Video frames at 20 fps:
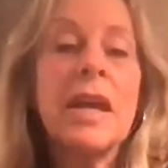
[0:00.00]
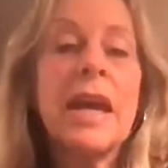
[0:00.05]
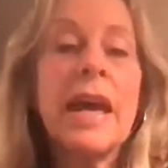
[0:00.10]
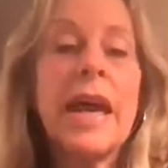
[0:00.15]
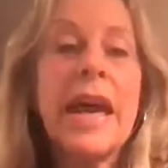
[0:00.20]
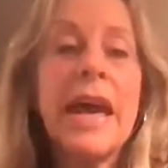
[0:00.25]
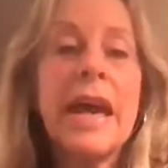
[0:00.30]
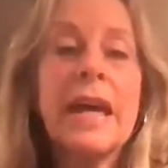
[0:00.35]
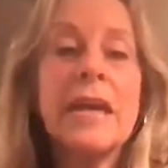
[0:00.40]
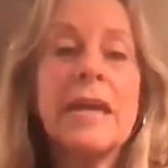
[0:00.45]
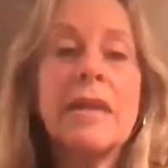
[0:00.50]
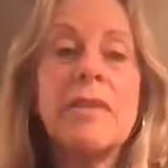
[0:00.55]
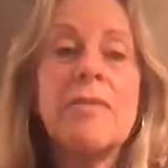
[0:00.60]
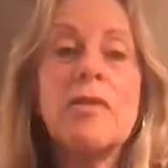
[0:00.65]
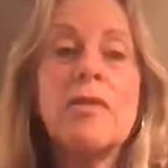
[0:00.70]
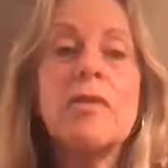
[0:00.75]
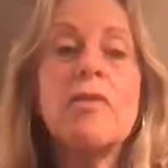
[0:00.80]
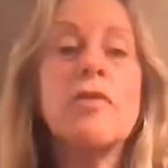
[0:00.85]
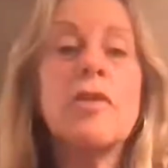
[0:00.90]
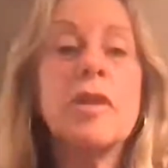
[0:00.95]
And if you
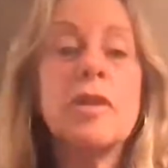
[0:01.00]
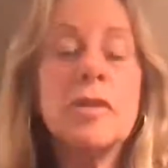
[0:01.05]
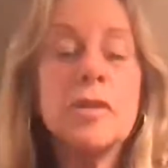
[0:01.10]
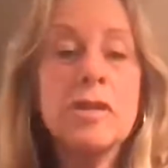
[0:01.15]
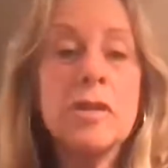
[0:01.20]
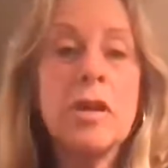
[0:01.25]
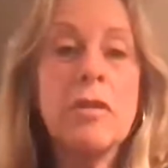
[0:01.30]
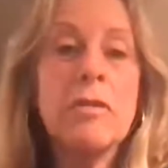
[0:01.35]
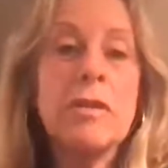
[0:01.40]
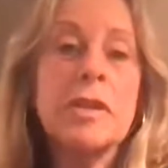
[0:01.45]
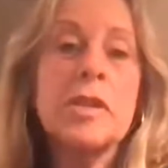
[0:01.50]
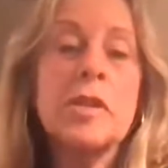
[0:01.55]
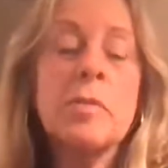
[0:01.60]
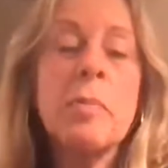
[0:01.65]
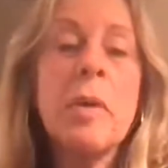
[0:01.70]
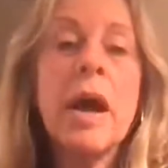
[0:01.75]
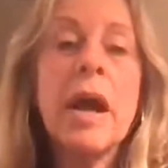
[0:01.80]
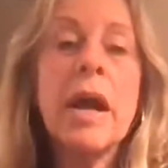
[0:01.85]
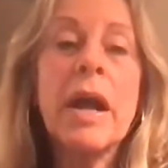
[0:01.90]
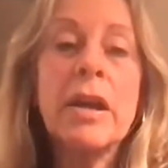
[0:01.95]
feel so
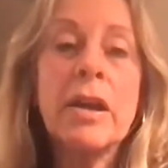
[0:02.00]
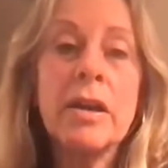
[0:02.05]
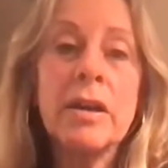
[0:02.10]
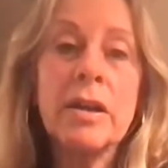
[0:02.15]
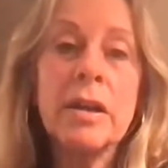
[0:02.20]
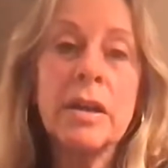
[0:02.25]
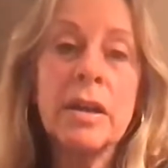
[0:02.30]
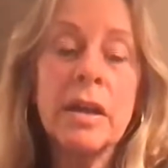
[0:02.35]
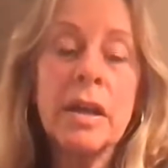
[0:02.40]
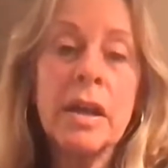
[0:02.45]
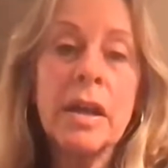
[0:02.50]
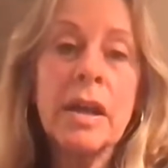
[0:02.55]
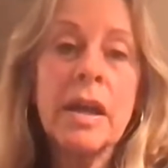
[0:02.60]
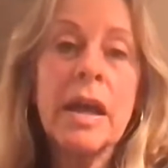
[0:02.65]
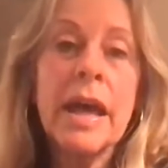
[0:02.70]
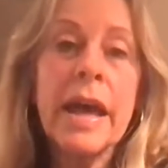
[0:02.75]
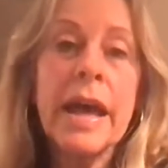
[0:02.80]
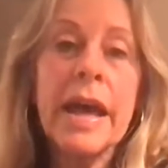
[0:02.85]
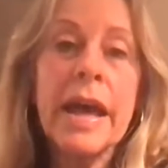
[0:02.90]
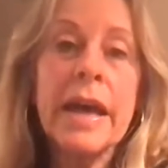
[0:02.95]
inspired,
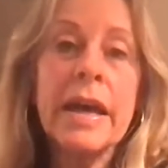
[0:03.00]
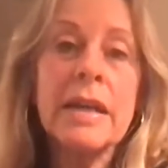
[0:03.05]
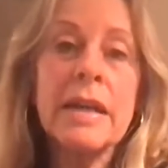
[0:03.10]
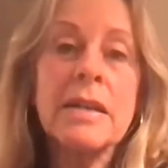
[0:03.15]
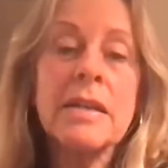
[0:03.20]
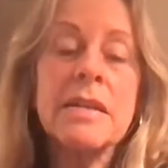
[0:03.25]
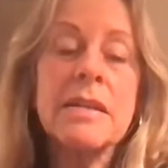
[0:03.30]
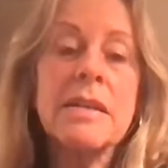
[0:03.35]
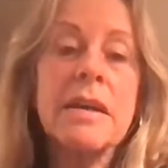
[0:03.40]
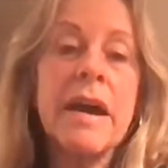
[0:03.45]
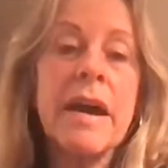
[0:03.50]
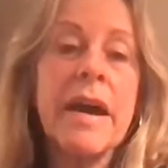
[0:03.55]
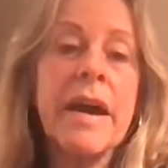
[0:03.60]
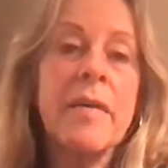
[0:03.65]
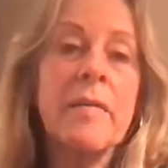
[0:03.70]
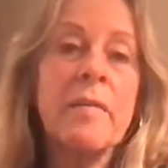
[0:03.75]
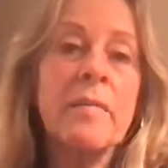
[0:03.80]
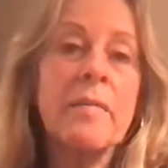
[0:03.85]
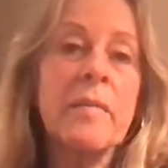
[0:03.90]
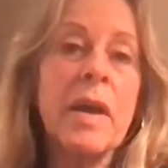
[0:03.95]
and
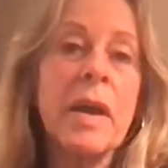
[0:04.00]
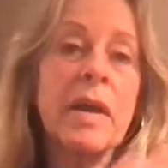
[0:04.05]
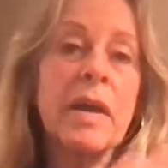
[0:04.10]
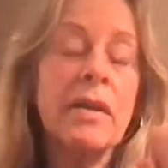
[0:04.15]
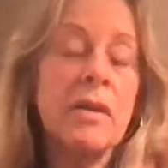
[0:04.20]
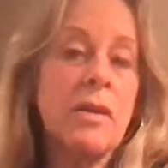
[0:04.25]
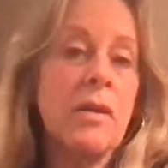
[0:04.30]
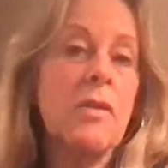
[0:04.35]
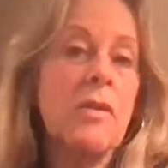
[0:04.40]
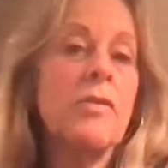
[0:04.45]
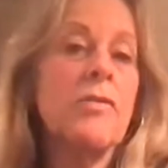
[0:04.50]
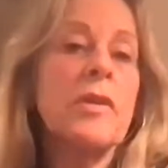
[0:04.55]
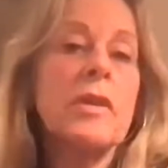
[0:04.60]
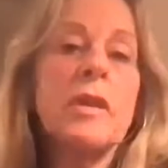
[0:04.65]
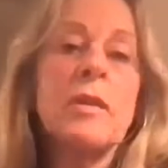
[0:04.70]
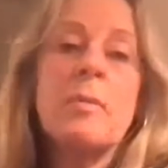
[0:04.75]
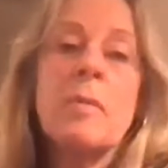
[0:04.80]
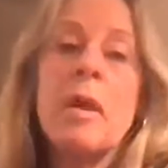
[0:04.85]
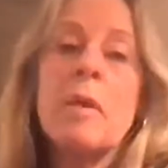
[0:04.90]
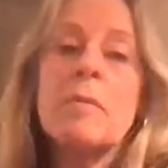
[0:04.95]

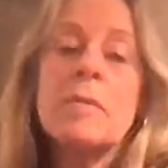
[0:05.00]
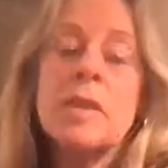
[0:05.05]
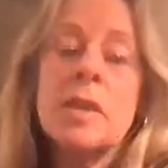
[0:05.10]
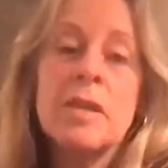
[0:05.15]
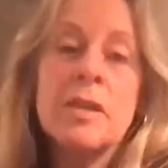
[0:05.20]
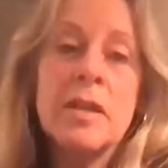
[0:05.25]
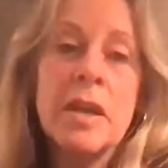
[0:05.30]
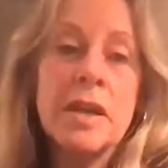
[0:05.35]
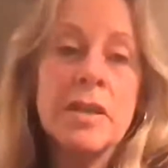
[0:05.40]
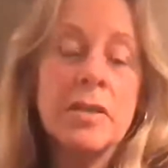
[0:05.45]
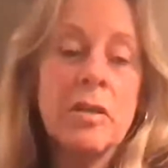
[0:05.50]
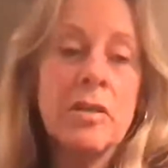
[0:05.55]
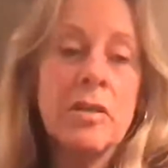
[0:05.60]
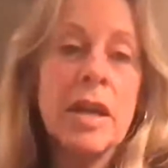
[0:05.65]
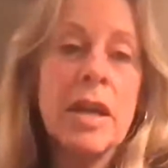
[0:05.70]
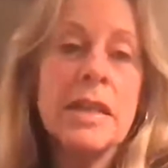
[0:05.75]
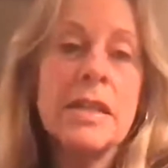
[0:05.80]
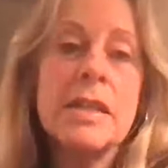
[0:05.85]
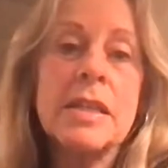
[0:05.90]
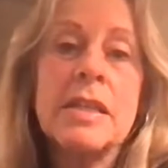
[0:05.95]
Philip comes here and
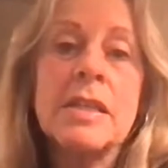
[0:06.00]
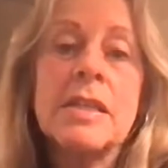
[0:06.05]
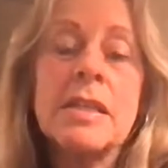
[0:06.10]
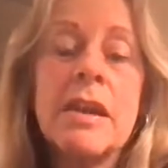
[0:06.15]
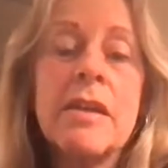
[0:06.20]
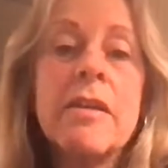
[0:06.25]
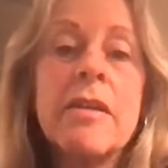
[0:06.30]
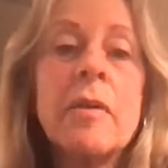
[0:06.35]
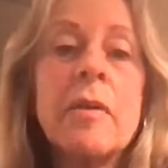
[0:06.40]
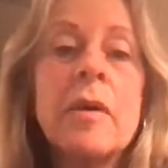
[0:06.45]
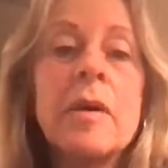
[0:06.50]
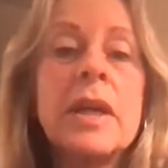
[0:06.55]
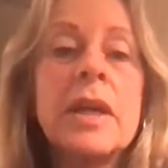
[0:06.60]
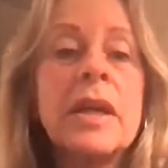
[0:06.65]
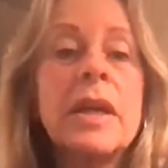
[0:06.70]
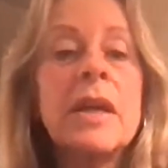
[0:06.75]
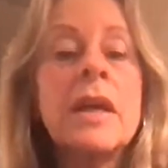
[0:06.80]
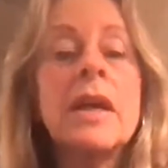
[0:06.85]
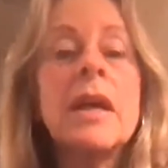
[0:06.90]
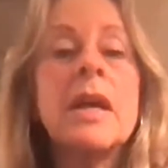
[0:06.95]
donates a
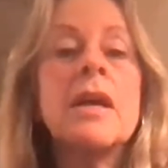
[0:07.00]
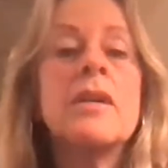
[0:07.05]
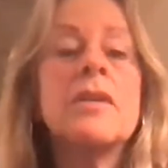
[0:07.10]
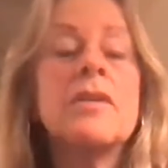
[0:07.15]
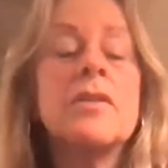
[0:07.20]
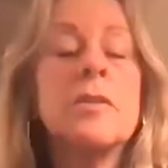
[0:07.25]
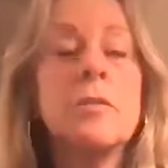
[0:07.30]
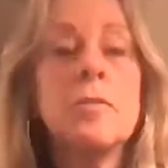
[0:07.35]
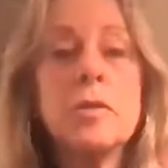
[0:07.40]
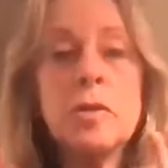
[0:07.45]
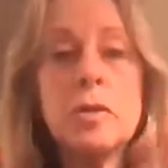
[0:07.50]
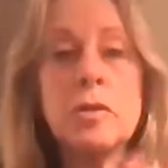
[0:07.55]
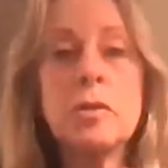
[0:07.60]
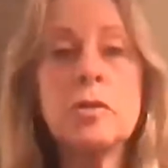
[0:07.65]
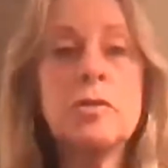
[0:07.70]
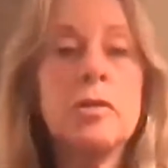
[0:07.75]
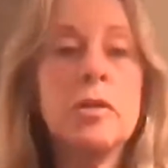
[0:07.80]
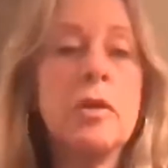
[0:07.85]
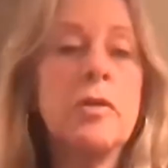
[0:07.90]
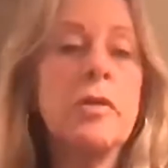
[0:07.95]
ceremony to
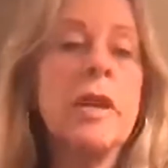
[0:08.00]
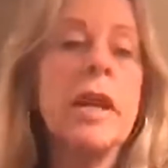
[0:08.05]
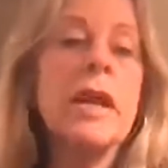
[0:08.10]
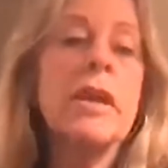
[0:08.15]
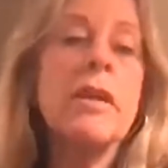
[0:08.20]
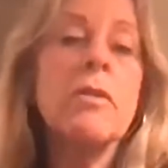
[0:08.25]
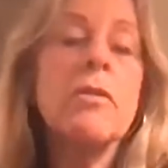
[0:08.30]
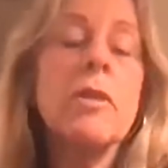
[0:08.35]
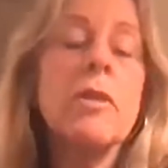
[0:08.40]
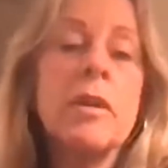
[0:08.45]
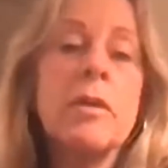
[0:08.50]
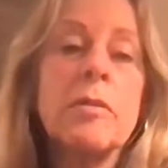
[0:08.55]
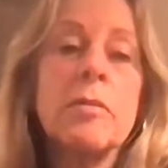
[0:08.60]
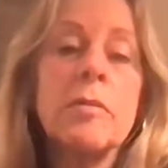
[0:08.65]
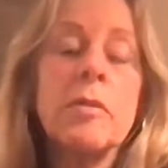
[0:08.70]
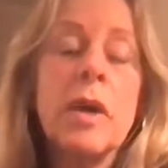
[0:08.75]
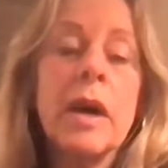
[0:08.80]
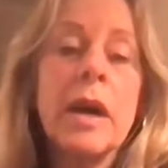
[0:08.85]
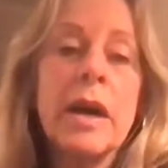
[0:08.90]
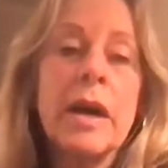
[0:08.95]
donate, you can
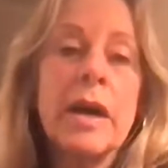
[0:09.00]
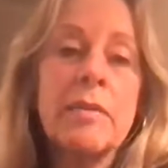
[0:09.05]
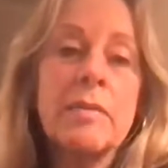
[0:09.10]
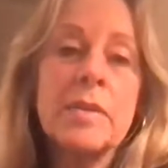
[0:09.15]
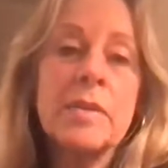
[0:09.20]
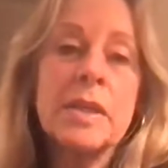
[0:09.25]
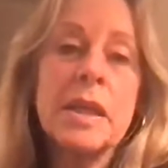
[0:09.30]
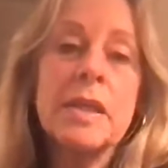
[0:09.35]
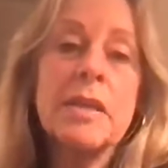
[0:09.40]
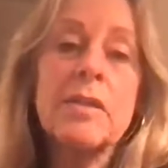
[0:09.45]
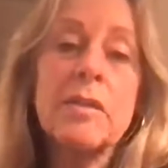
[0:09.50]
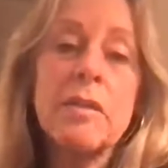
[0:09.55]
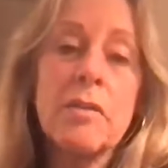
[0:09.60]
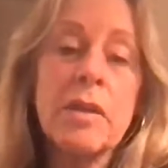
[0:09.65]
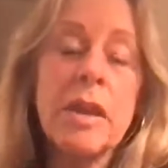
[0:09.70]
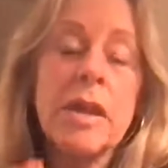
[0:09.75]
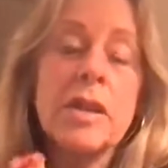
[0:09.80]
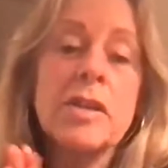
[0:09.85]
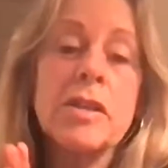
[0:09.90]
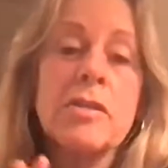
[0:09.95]
send a
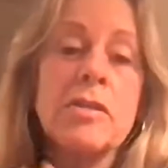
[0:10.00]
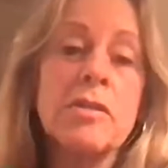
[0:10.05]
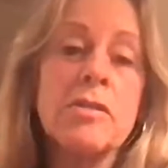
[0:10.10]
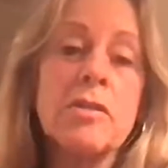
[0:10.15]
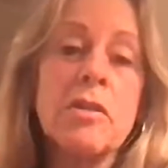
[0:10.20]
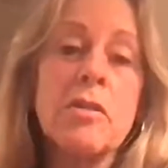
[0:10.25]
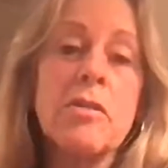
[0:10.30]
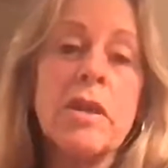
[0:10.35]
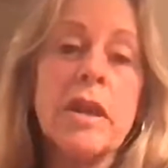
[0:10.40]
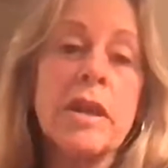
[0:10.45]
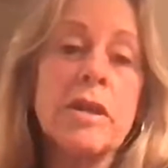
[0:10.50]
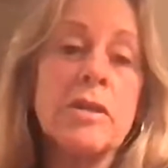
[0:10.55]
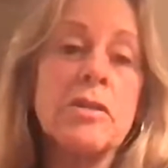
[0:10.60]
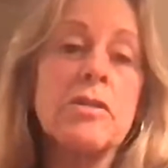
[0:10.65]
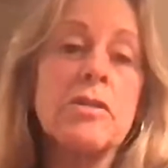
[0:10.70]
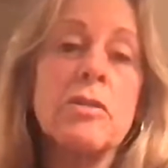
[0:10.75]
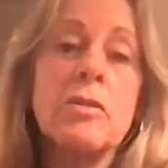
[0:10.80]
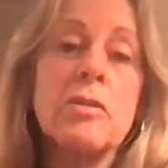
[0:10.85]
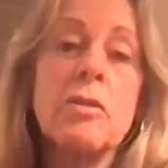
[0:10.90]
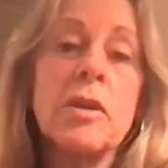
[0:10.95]
donation to
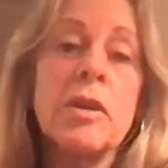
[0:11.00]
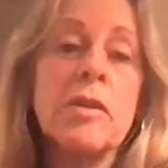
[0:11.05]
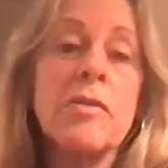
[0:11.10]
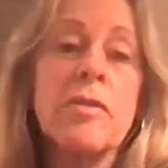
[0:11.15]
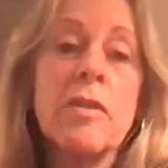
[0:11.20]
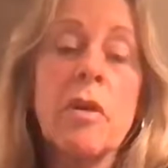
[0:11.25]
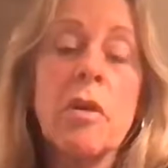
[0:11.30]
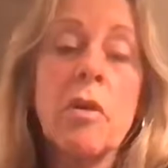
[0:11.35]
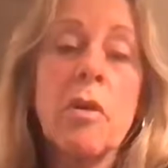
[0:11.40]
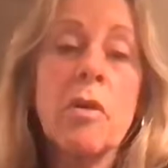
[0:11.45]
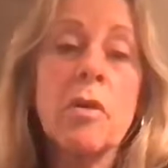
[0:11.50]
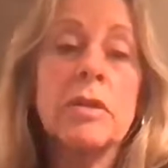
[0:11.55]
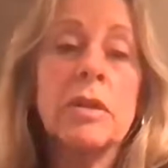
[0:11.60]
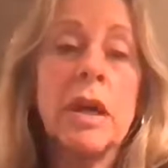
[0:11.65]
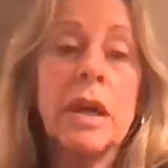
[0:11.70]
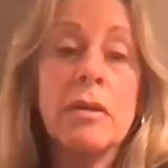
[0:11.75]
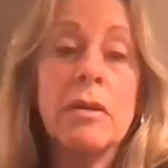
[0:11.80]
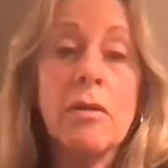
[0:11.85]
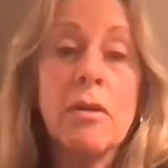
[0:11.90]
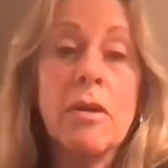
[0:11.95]

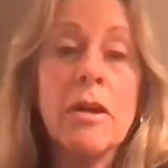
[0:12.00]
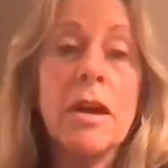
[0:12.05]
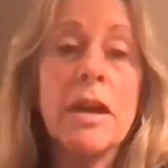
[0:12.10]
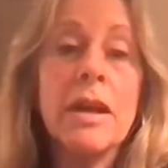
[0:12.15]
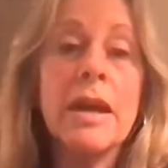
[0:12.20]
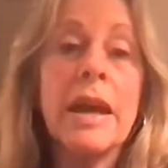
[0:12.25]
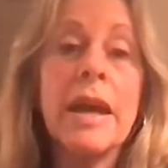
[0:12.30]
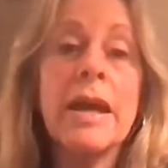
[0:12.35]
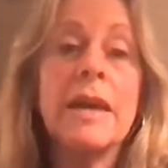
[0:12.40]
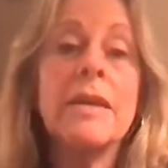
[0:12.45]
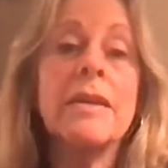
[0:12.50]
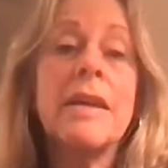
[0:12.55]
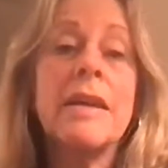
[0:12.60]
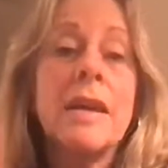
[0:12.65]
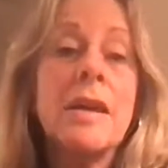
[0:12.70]
donate2goodofthewhole.org and